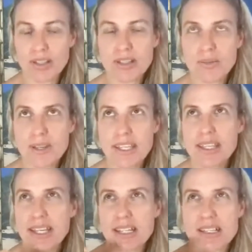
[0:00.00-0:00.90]
So whether
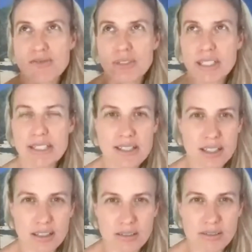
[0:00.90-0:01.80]
that is
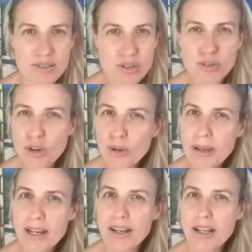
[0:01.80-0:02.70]
releasing
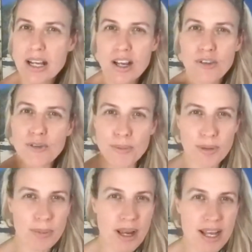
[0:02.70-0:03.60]
trauma from the
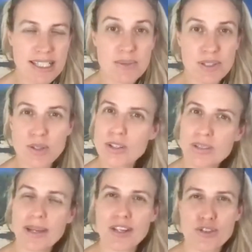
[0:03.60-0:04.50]
past, and we talked
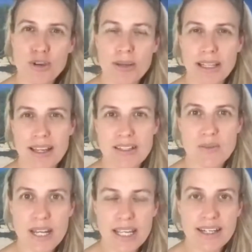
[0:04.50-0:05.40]
about trauma last
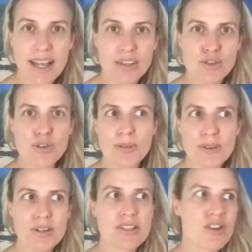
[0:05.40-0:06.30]
week and how
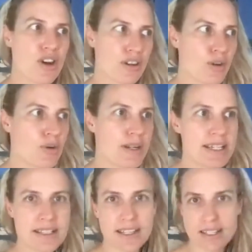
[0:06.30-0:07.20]
trauma is not
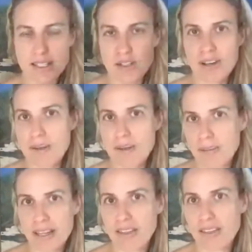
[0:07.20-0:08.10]
always like this great
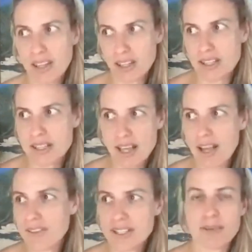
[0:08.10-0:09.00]
big thing, this
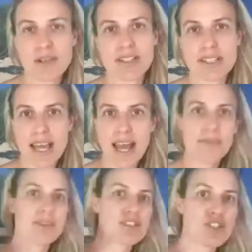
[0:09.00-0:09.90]
life experience that
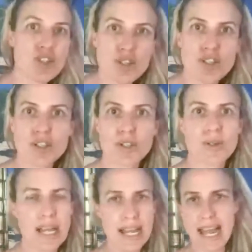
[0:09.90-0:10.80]
happens to you,
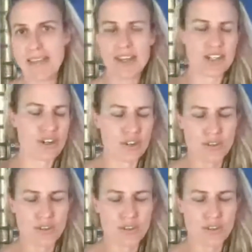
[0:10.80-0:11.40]
and then you're,